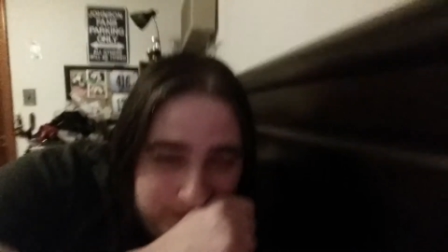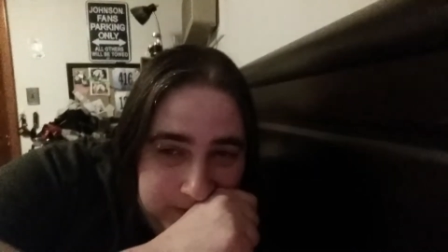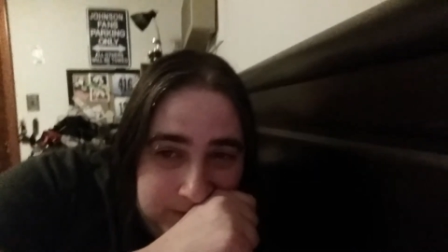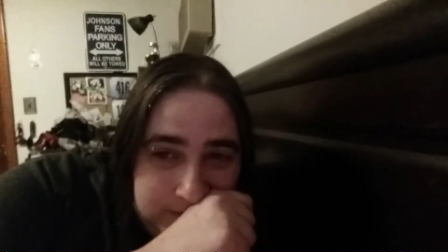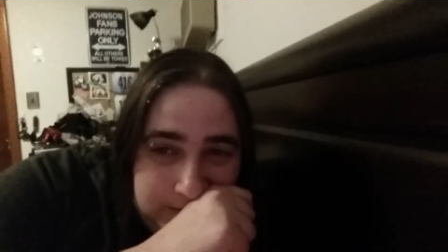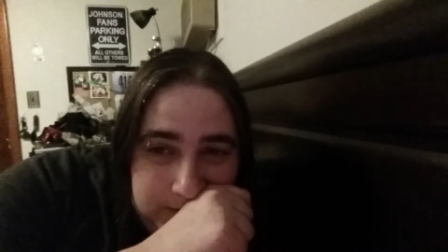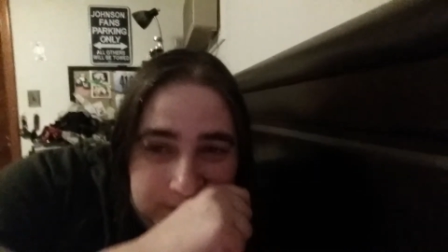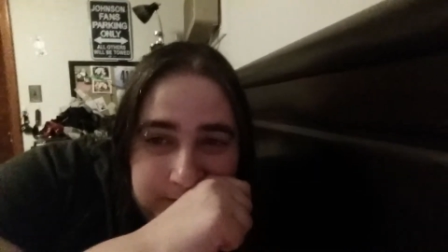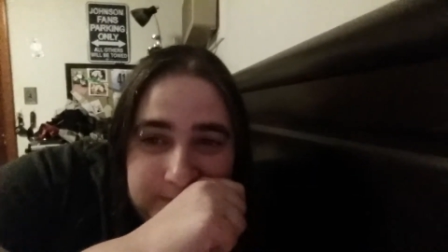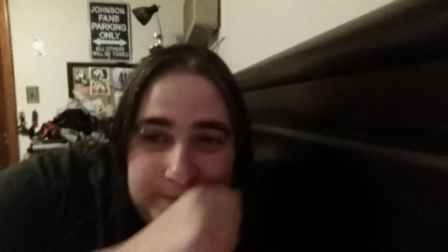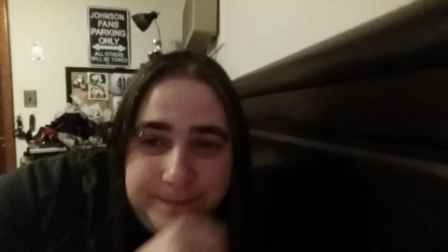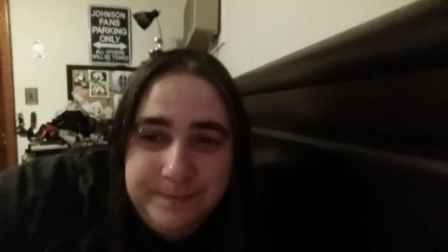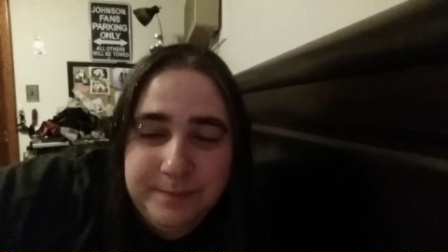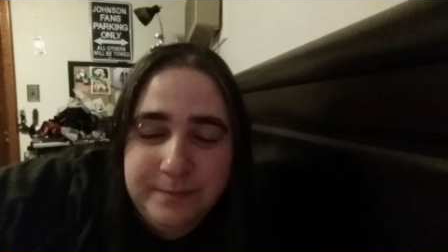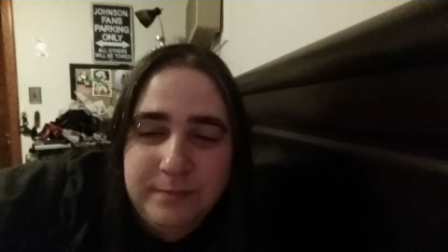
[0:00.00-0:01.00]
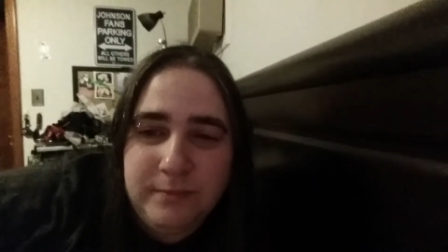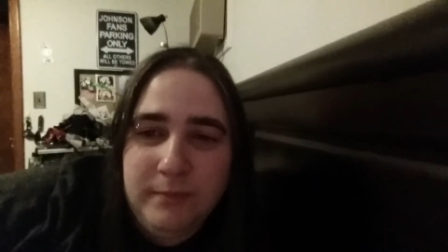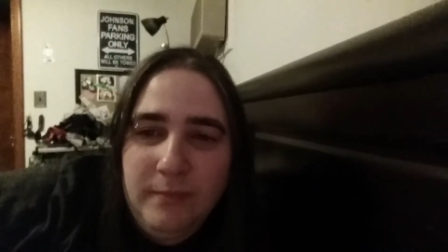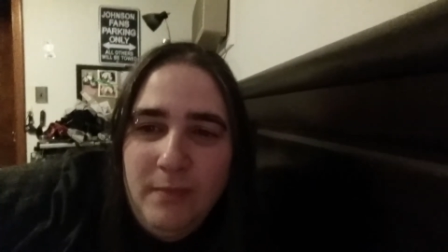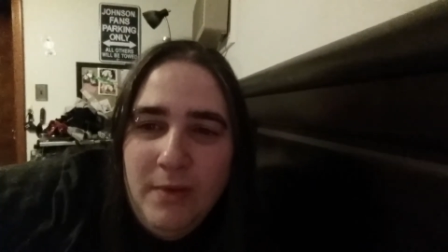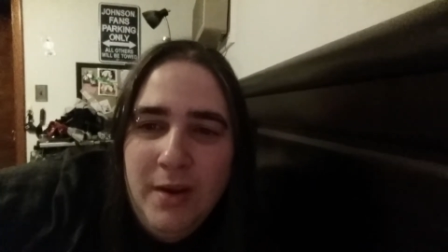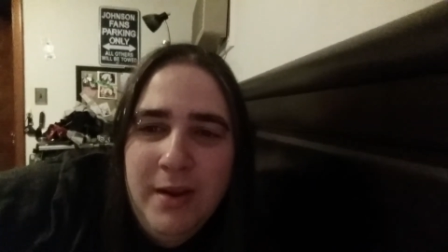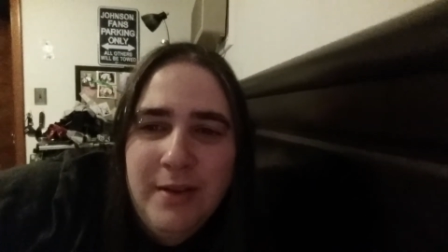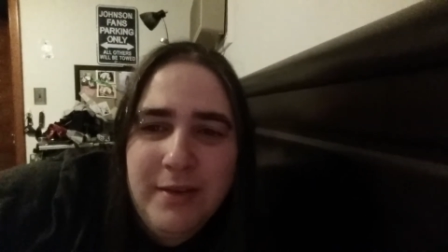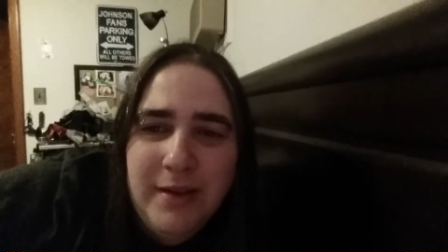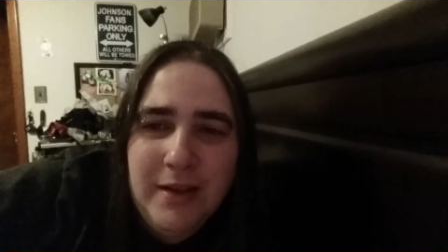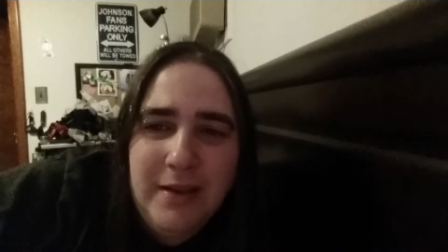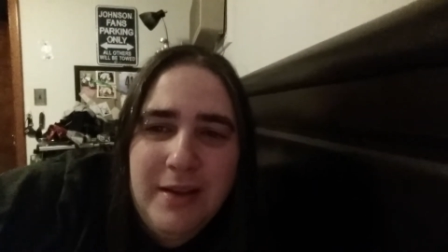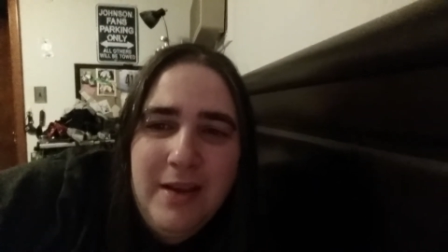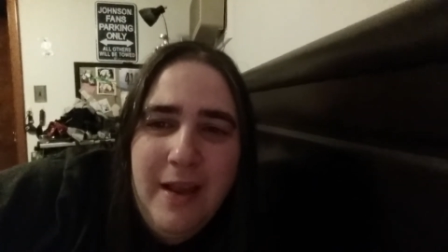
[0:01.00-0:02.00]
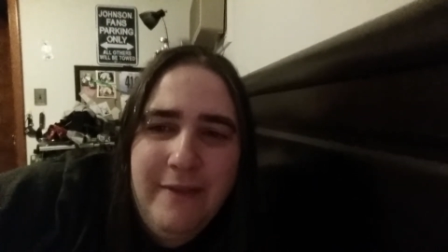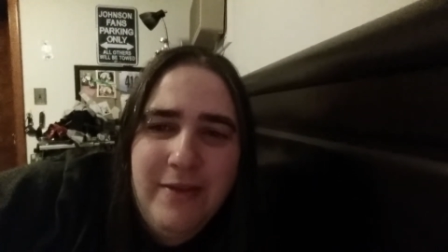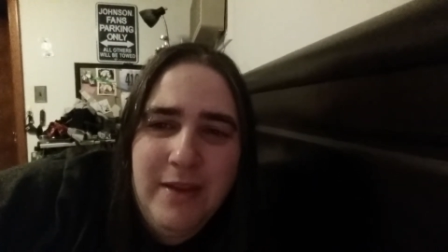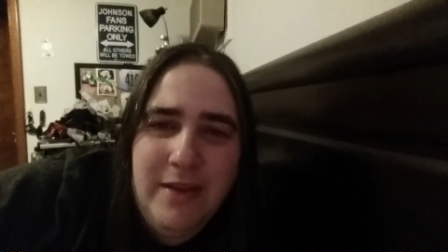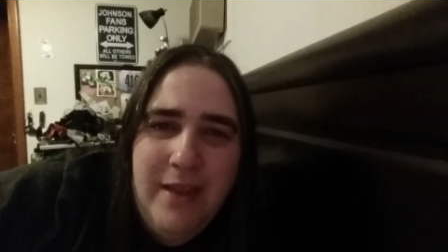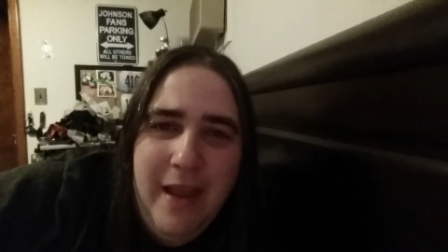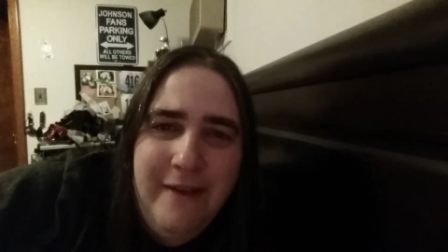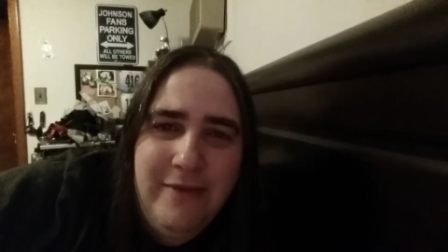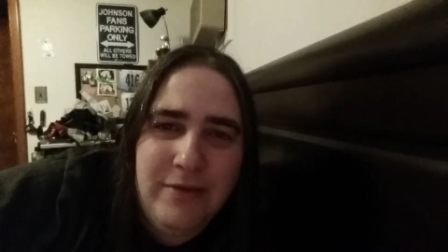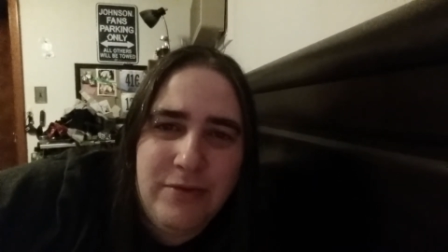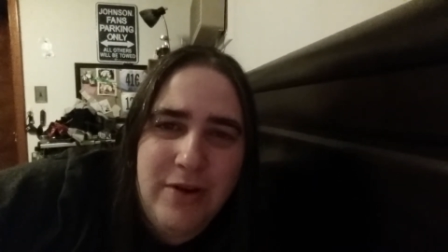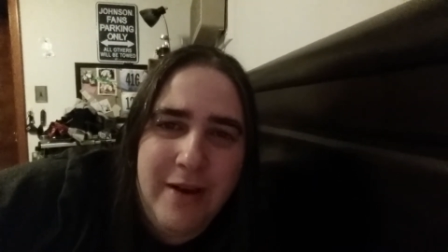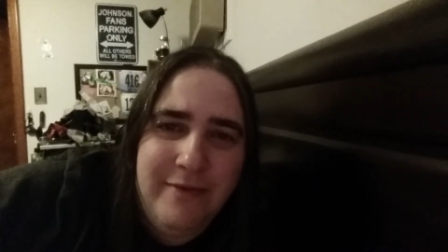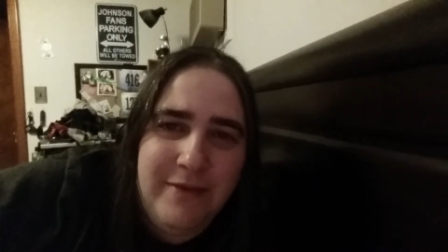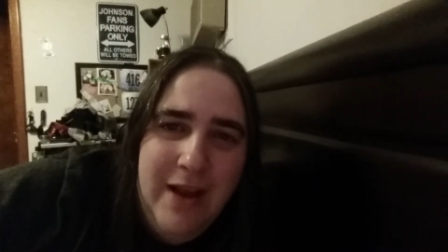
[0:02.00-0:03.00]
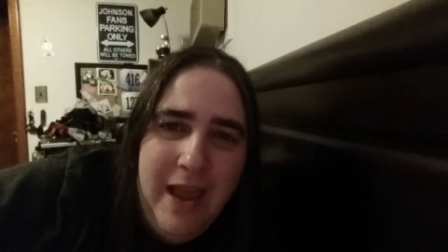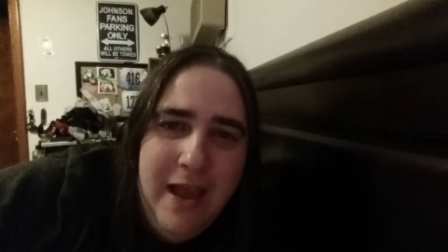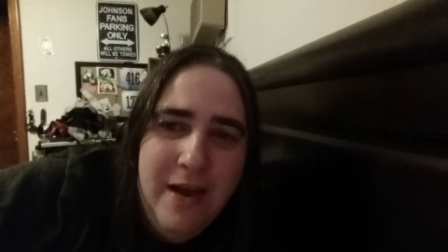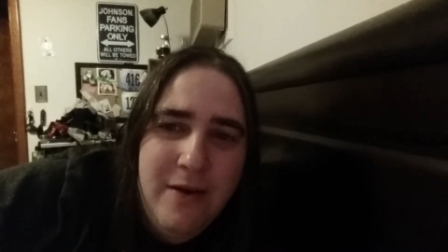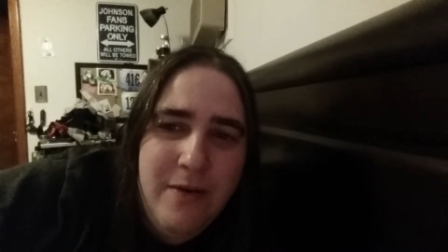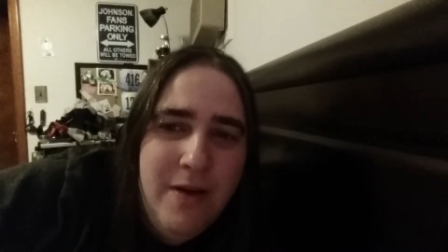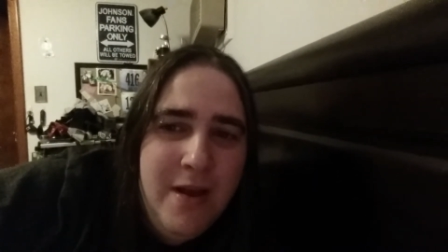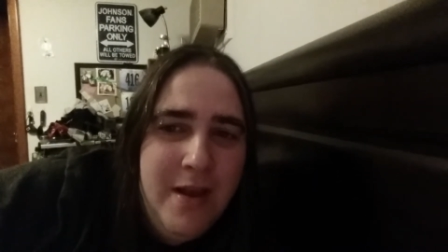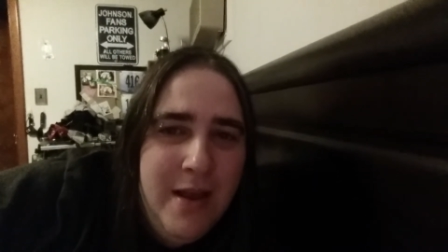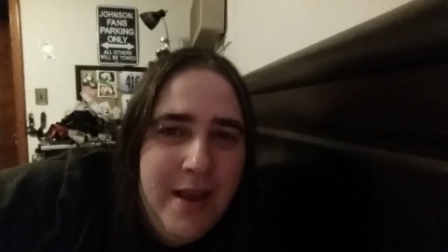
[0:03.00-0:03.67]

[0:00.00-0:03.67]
it's like they have the they have the draft now,